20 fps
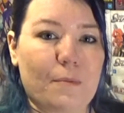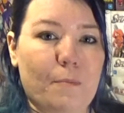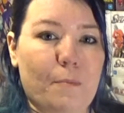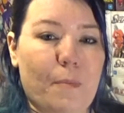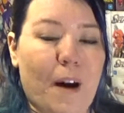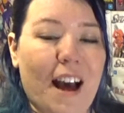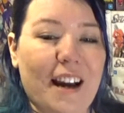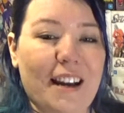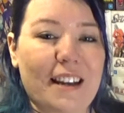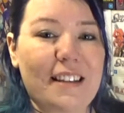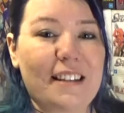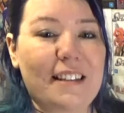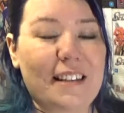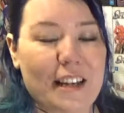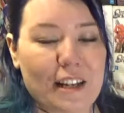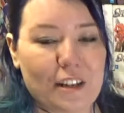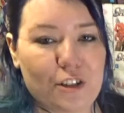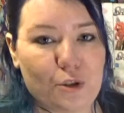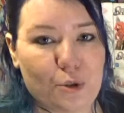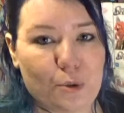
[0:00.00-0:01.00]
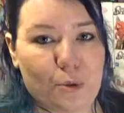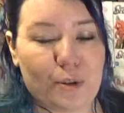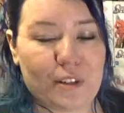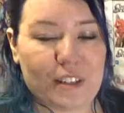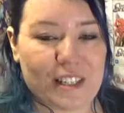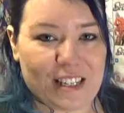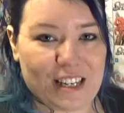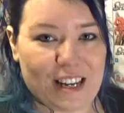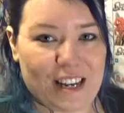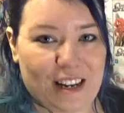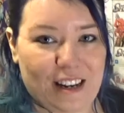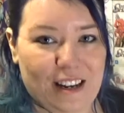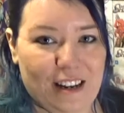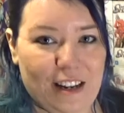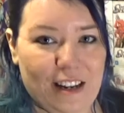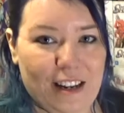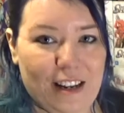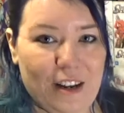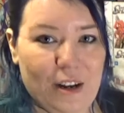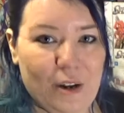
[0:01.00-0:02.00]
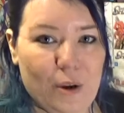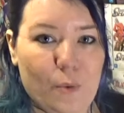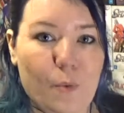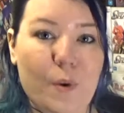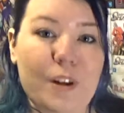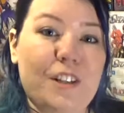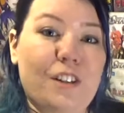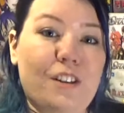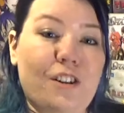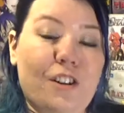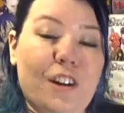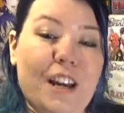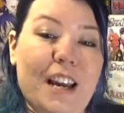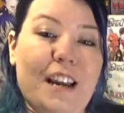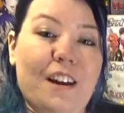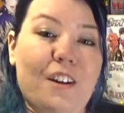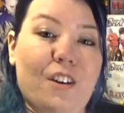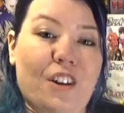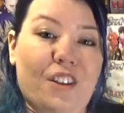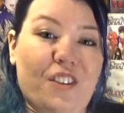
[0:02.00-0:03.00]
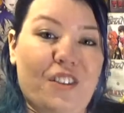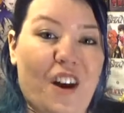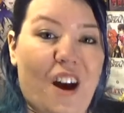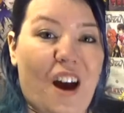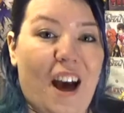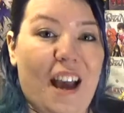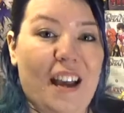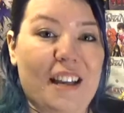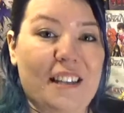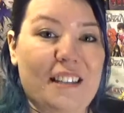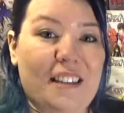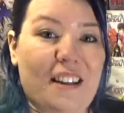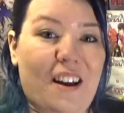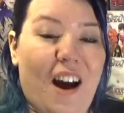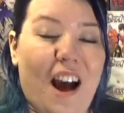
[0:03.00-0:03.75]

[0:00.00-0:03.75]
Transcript: puckers into her skin when you look at her thighs.